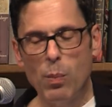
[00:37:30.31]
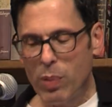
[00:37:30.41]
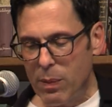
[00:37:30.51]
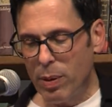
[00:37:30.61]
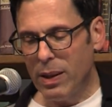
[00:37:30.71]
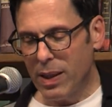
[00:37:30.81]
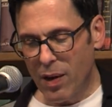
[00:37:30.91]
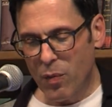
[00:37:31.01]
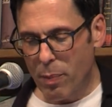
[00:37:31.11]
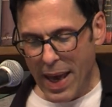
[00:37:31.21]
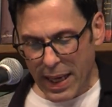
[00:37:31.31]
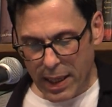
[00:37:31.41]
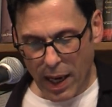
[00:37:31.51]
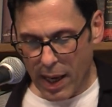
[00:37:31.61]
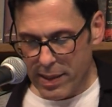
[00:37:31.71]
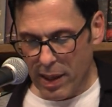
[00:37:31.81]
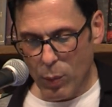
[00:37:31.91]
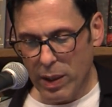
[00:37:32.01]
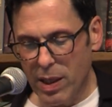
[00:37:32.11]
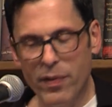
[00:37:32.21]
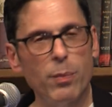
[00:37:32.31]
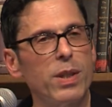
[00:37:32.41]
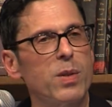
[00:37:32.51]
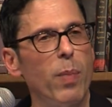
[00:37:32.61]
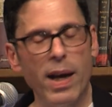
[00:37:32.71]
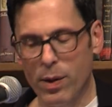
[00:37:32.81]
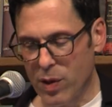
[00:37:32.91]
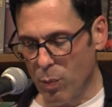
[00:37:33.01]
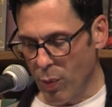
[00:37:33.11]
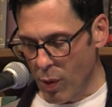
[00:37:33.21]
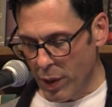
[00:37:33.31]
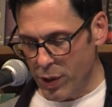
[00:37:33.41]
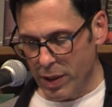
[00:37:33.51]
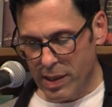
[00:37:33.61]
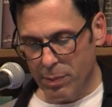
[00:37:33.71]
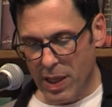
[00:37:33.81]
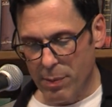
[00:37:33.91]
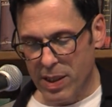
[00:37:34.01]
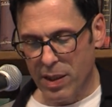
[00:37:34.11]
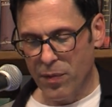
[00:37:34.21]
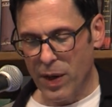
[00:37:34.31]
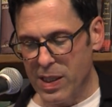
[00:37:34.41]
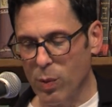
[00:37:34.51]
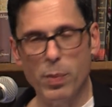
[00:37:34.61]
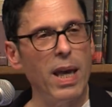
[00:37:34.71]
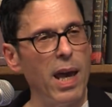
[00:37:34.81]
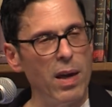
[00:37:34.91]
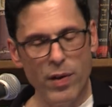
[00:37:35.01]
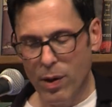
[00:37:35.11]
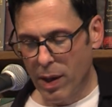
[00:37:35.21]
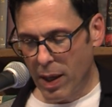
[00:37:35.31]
People love bad guys, and we love them in spite of their boorish and sometimes indefensible behavior,